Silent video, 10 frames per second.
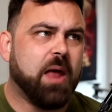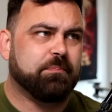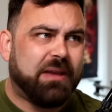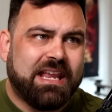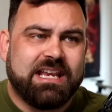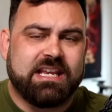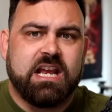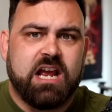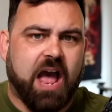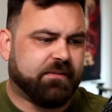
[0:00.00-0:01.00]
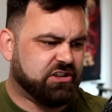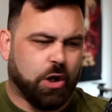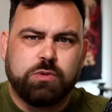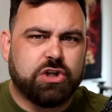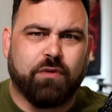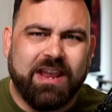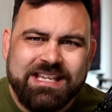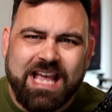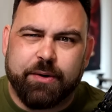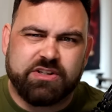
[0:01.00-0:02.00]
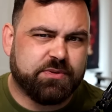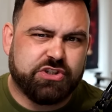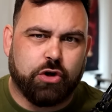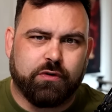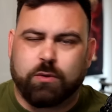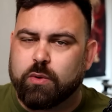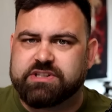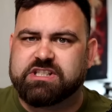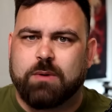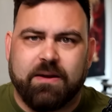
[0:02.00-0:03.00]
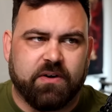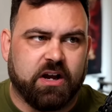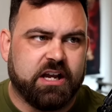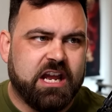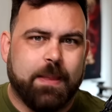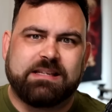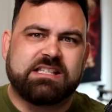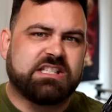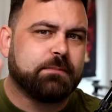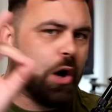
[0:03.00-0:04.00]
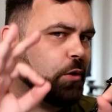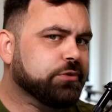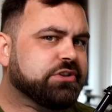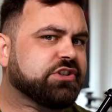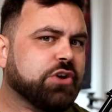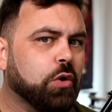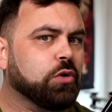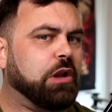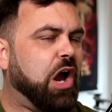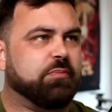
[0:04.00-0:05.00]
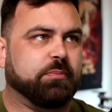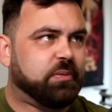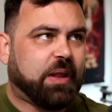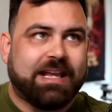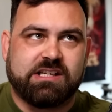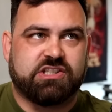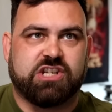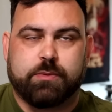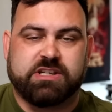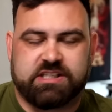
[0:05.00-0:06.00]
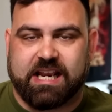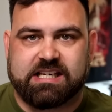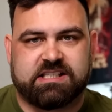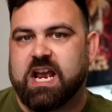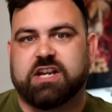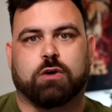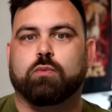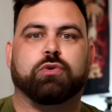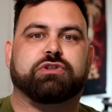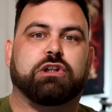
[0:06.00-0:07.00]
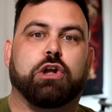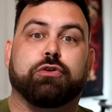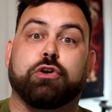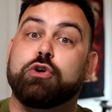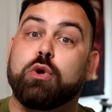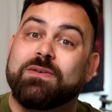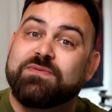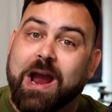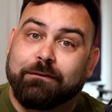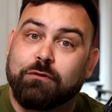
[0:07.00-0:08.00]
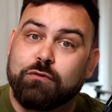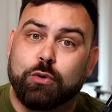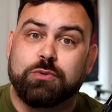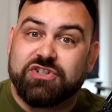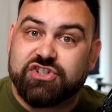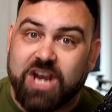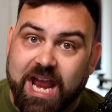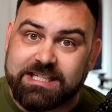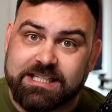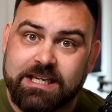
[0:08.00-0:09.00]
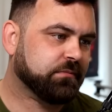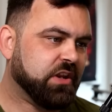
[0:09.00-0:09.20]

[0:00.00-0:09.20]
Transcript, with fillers: and B, having no terrain counters obscuring whatsoever. This is some old school I've been playing since I was six and don't want to learn the new fairer rules shit.